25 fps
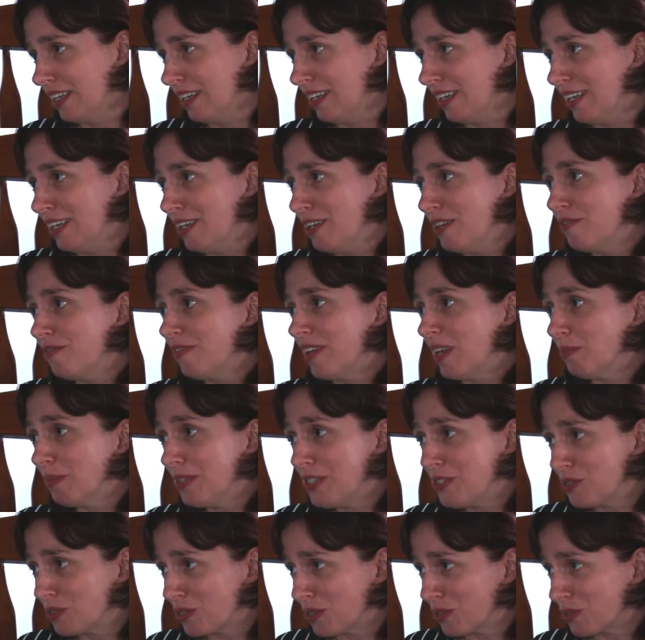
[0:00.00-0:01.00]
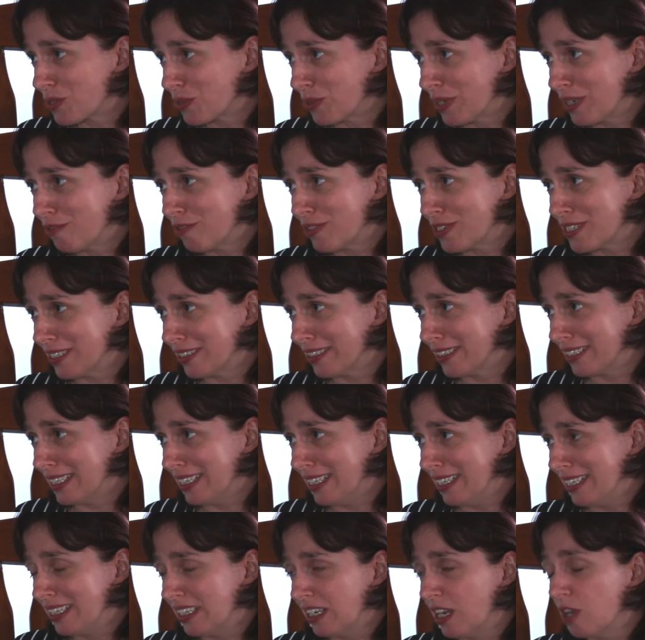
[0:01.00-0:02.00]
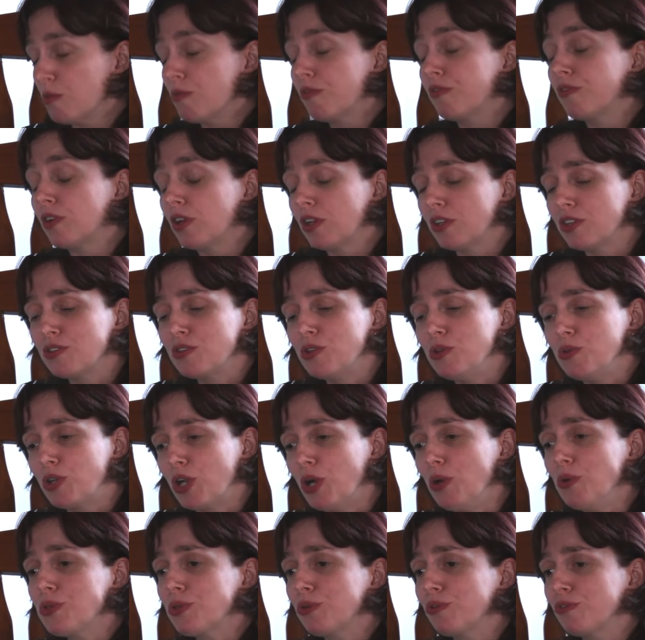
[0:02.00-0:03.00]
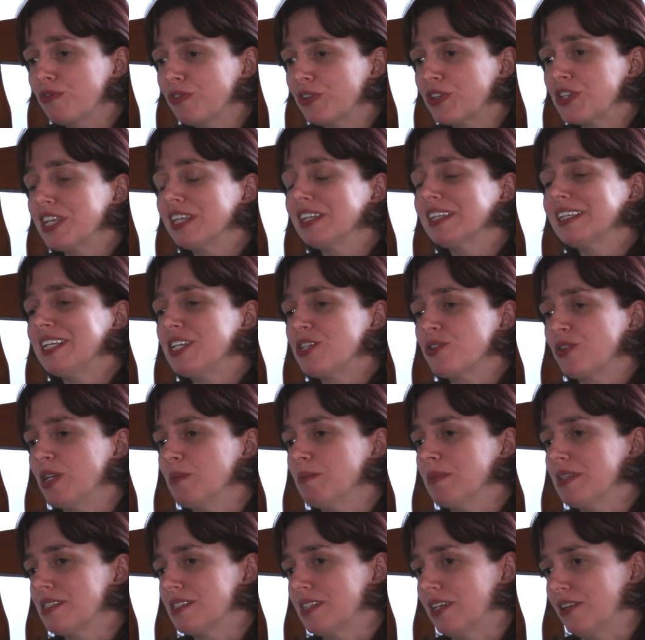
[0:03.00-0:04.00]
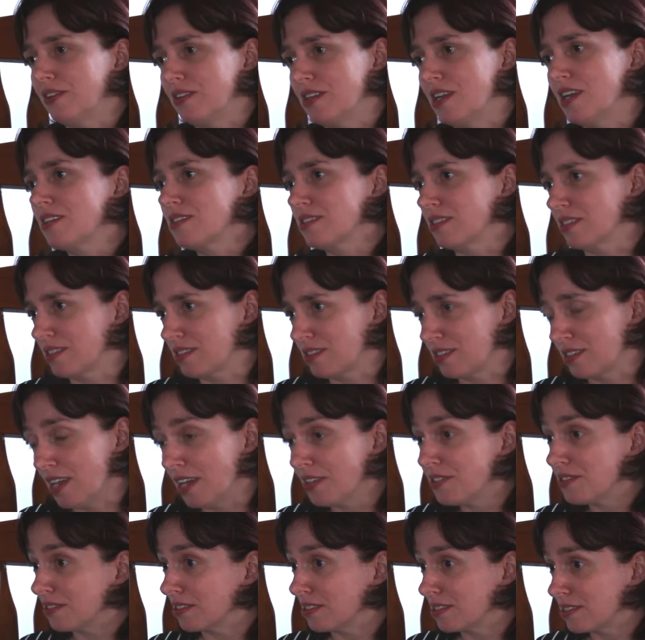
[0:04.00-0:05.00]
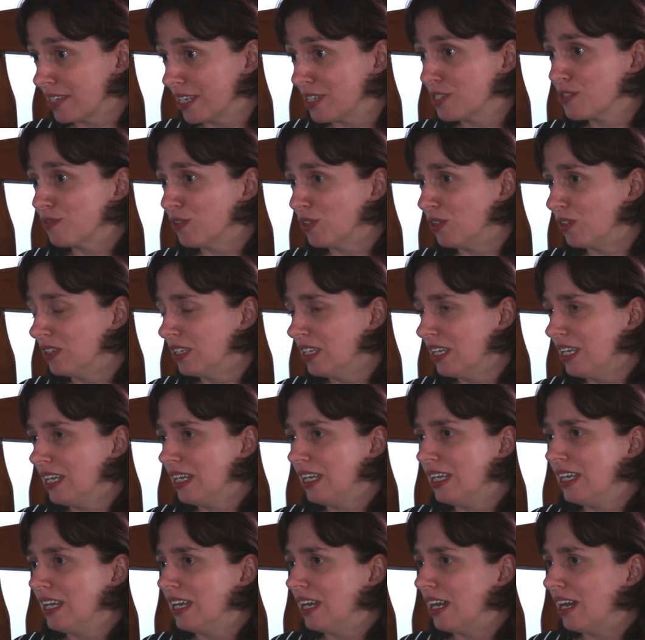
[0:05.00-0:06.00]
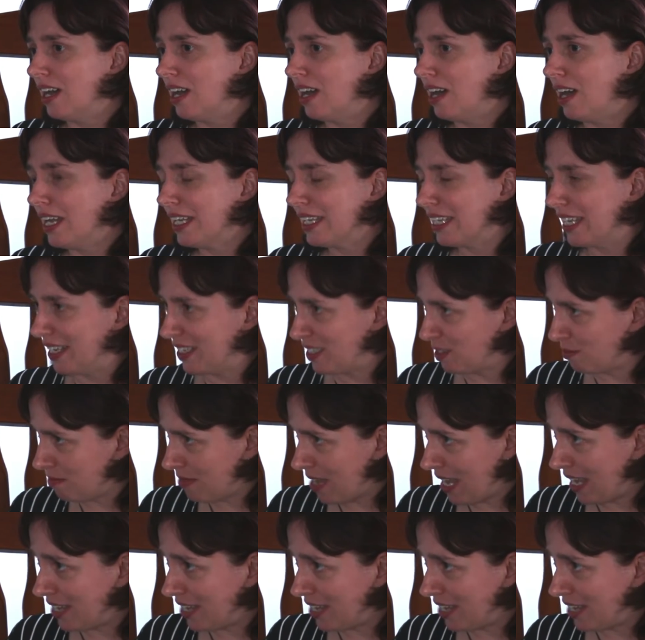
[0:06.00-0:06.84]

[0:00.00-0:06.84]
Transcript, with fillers: Mm-hmm. Families who go through infertility, f- who go through fertility treatments that are not, su- not successful, I can't